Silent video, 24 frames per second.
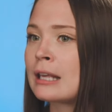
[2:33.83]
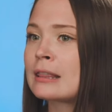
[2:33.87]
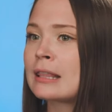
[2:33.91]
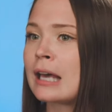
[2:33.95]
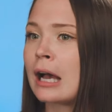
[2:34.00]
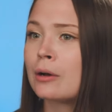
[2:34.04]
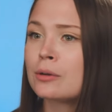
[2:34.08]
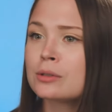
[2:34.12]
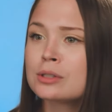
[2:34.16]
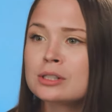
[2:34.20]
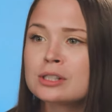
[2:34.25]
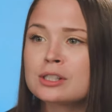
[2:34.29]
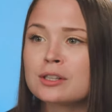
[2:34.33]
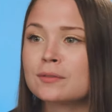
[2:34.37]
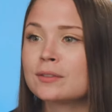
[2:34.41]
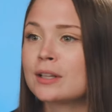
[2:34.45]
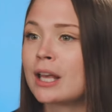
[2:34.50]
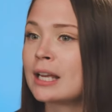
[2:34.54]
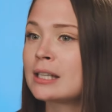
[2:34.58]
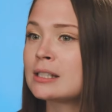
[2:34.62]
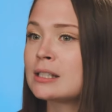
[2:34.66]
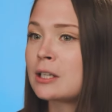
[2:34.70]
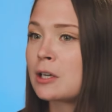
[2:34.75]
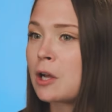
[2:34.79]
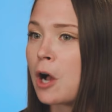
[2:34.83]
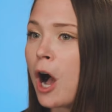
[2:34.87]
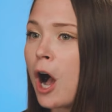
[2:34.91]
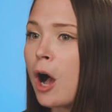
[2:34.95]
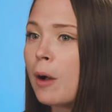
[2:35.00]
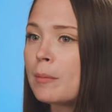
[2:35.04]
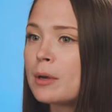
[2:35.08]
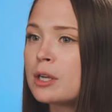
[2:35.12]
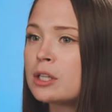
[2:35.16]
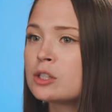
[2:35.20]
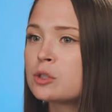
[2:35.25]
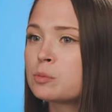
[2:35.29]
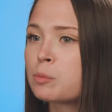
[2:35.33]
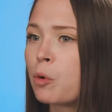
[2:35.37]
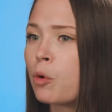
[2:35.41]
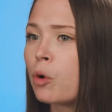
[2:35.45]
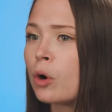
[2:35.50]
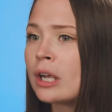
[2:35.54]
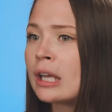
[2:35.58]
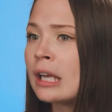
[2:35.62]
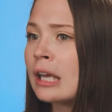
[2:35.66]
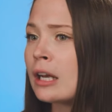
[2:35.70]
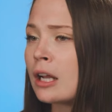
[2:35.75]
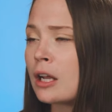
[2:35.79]
thousands of likes and comments
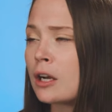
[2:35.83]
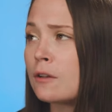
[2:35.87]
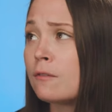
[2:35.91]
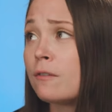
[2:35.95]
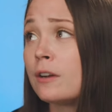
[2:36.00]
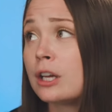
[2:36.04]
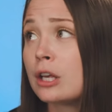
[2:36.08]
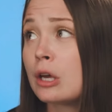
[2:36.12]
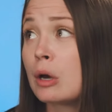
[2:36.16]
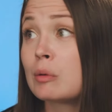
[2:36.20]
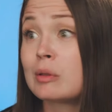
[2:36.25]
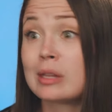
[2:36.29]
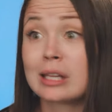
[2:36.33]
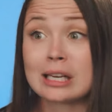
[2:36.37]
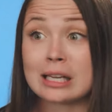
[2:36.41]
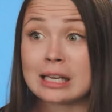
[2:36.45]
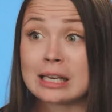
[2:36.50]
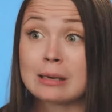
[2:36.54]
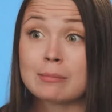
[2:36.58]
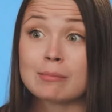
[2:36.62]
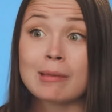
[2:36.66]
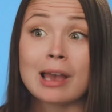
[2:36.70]
pouring in on a video that he